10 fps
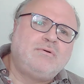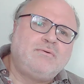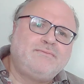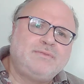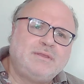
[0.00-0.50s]

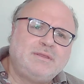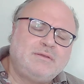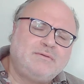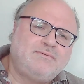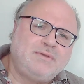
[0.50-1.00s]
of the
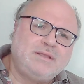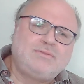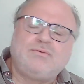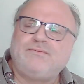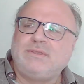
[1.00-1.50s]

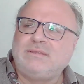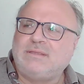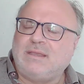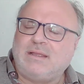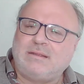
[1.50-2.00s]
fleet of
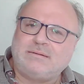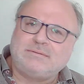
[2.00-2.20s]
India